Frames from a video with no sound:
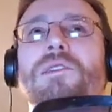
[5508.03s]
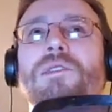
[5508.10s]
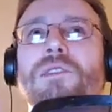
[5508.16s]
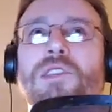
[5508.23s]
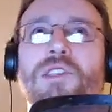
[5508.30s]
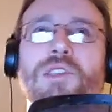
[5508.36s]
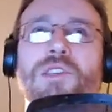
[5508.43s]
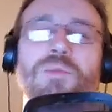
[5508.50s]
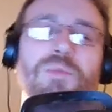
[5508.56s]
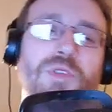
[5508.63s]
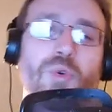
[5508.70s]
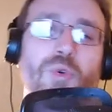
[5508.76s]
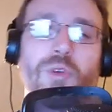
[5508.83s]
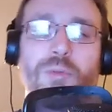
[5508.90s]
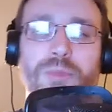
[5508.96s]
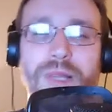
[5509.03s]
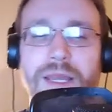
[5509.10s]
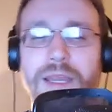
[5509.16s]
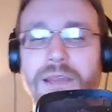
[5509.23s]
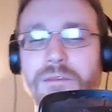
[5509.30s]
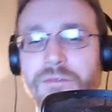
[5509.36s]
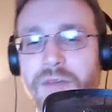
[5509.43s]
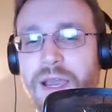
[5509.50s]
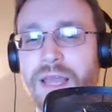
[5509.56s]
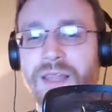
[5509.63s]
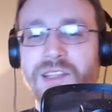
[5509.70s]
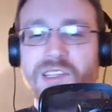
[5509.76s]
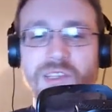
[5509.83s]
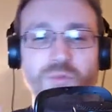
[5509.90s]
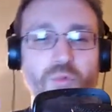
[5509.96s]
swordplay and
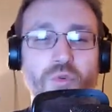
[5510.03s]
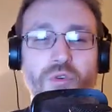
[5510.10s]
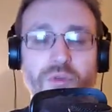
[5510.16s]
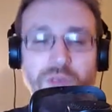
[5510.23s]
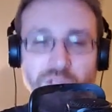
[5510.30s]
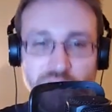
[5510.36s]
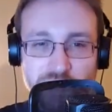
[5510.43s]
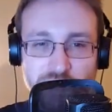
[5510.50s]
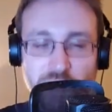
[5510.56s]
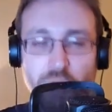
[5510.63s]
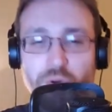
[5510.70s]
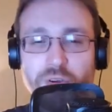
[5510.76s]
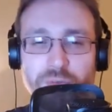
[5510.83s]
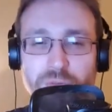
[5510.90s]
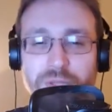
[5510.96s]
violence and war as just horrible,